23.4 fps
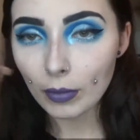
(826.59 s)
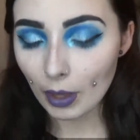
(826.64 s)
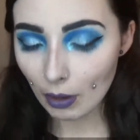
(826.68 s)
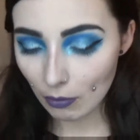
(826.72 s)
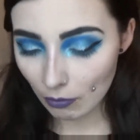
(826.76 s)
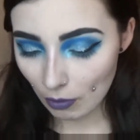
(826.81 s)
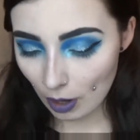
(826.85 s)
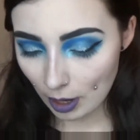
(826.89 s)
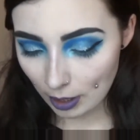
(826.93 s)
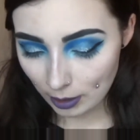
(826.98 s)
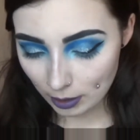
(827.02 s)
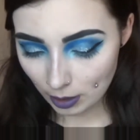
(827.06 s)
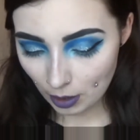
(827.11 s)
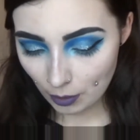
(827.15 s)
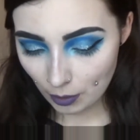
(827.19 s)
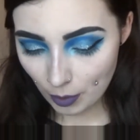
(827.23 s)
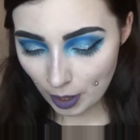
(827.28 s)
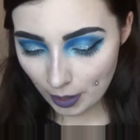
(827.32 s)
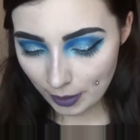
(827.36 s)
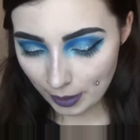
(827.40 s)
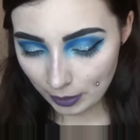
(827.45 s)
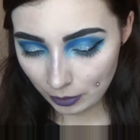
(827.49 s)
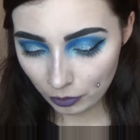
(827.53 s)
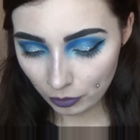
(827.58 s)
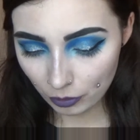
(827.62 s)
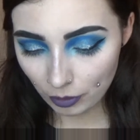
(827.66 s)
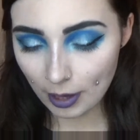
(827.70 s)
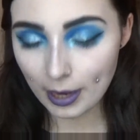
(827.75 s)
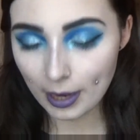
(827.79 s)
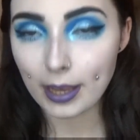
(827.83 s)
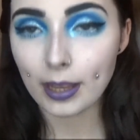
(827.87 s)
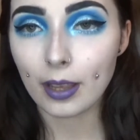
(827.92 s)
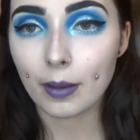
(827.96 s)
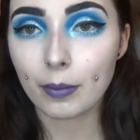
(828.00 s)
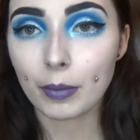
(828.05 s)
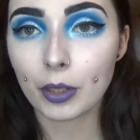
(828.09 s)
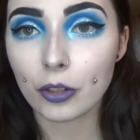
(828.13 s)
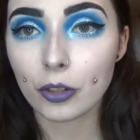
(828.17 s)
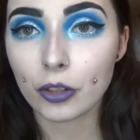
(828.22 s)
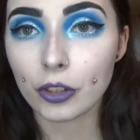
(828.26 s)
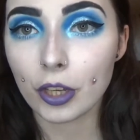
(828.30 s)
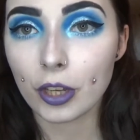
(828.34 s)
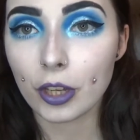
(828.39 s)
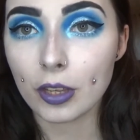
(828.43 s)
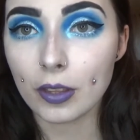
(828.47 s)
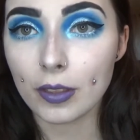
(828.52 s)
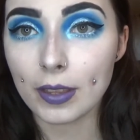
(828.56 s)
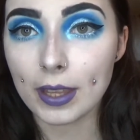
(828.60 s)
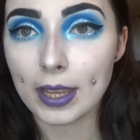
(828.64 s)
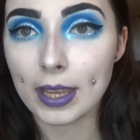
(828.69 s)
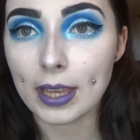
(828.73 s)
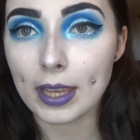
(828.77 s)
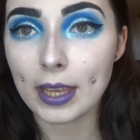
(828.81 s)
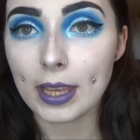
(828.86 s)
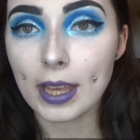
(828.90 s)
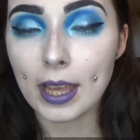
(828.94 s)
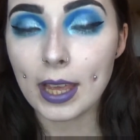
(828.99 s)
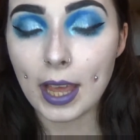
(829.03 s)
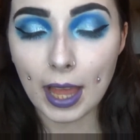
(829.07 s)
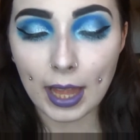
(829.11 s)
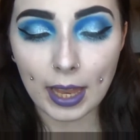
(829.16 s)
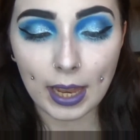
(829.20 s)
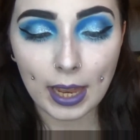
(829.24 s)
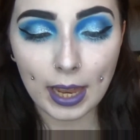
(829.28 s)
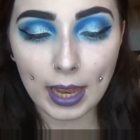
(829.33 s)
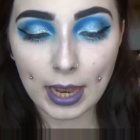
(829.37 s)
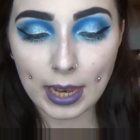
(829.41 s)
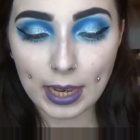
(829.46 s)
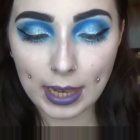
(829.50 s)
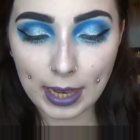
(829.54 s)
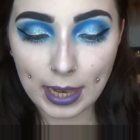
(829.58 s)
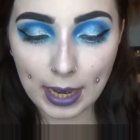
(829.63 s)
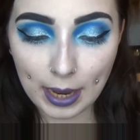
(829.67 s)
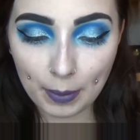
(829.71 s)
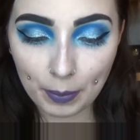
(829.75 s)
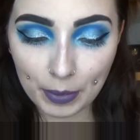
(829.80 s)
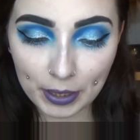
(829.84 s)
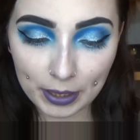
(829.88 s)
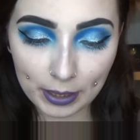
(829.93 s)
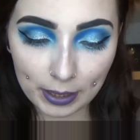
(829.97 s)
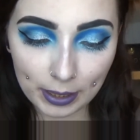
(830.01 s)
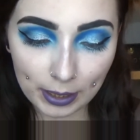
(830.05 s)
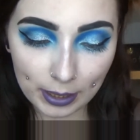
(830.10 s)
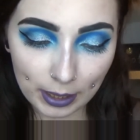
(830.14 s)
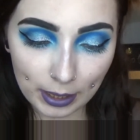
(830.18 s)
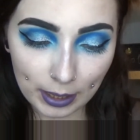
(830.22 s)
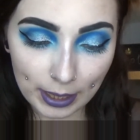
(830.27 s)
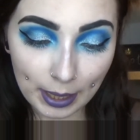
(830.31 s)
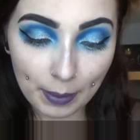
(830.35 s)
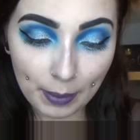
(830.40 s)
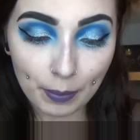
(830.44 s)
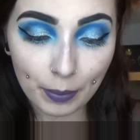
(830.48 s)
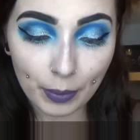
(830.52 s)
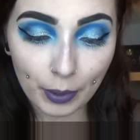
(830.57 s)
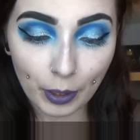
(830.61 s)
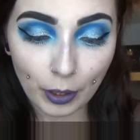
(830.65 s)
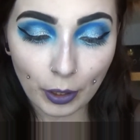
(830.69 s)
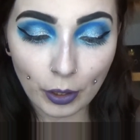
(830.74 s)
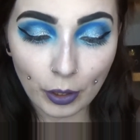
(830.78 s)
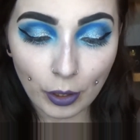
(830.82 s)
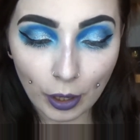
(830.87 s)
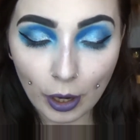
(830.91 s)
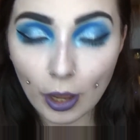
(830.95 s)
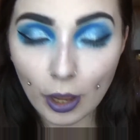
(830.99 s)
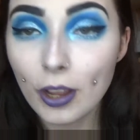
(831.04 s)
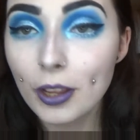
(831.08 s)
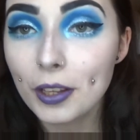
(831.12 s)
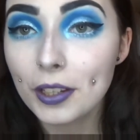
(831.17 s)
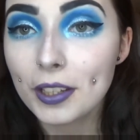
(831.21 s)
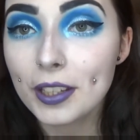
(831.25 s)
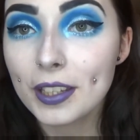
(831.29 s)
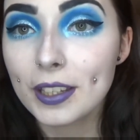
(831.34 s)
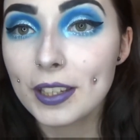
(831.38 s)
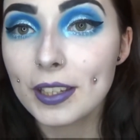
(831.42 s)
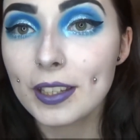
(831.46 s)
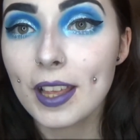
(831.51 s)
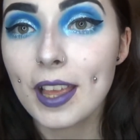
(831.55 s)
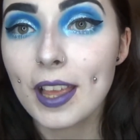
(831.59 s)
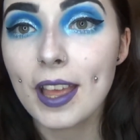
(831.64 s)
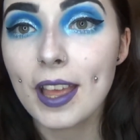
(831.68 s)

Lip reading: Right, so while that's drying, I'm gonna show you the lip gloss,